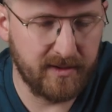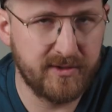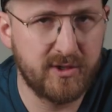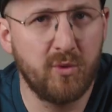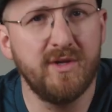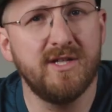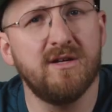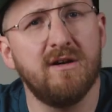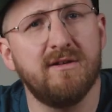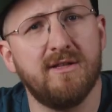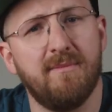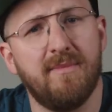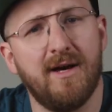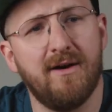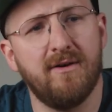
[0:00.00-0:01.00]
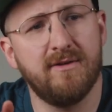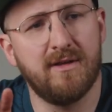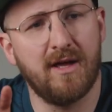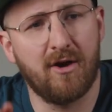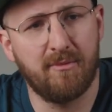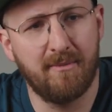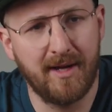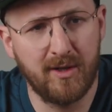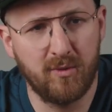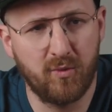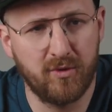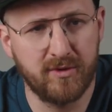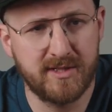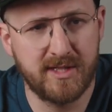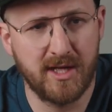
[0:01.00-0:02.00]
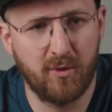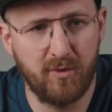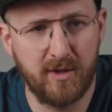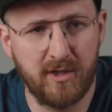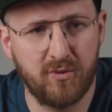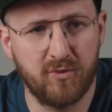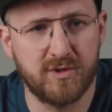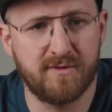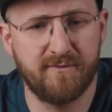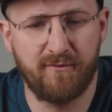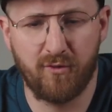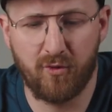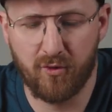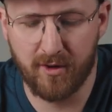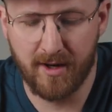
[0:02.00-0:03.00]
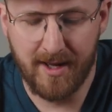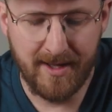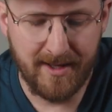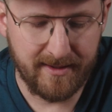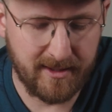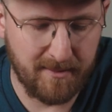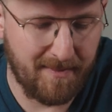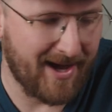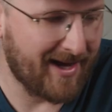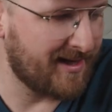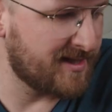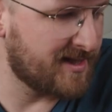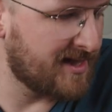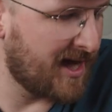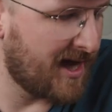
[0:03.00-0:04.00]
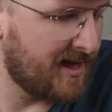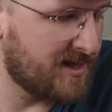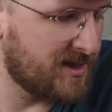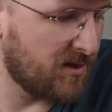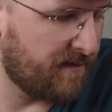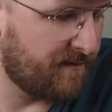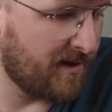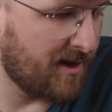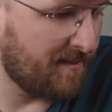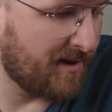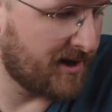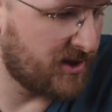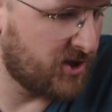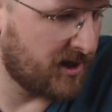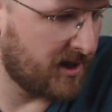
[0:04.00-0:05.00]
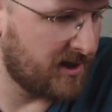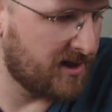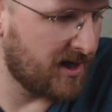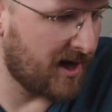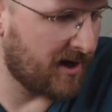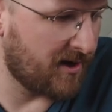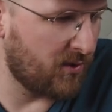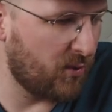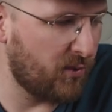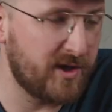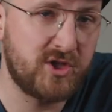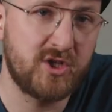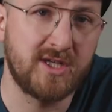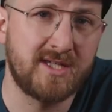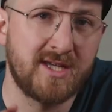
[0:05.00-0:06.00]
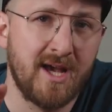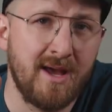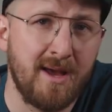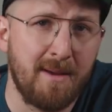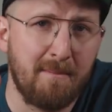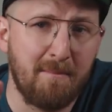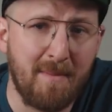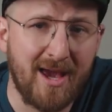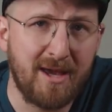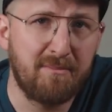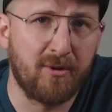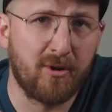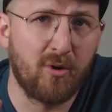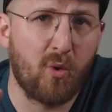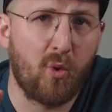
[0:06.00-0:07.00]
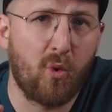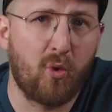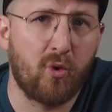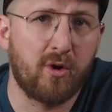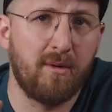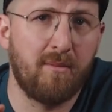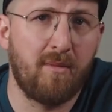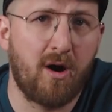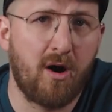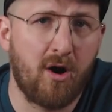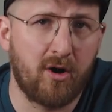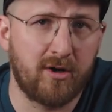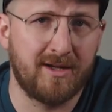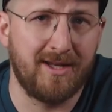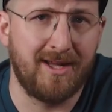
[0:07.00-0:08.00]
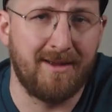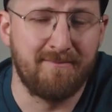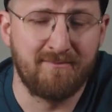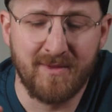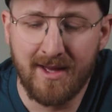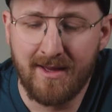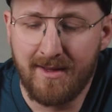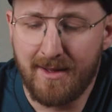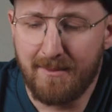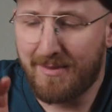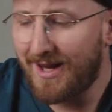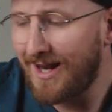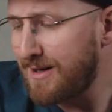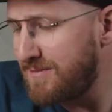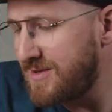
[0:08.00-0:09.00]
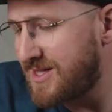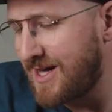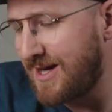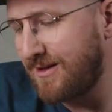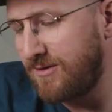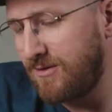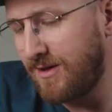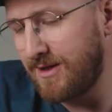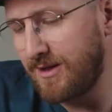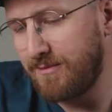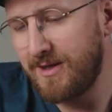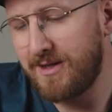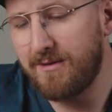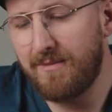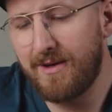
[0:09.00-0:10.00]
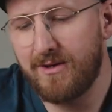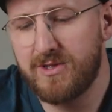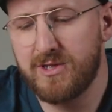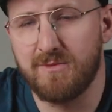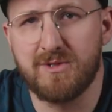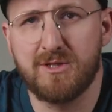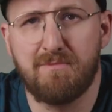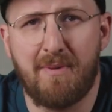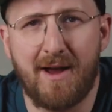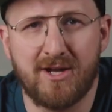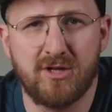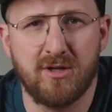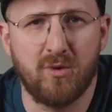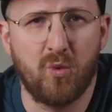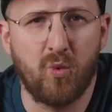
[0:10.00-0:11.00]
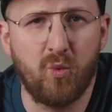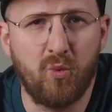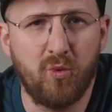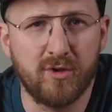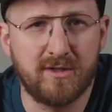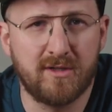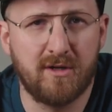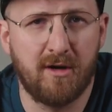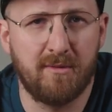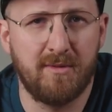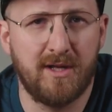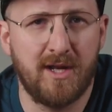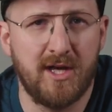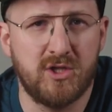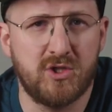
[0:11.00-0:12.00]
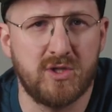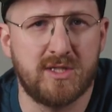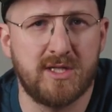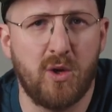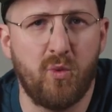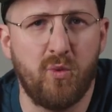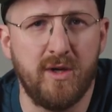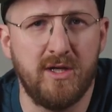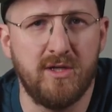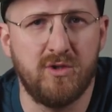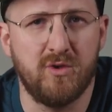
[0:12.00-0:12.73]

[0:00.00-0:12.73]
So we talked about our main woods that we use for the back and sides of a La Mancha guitar, which is maple or mahogany. But let me tell you a little bit about some special wood combinations that we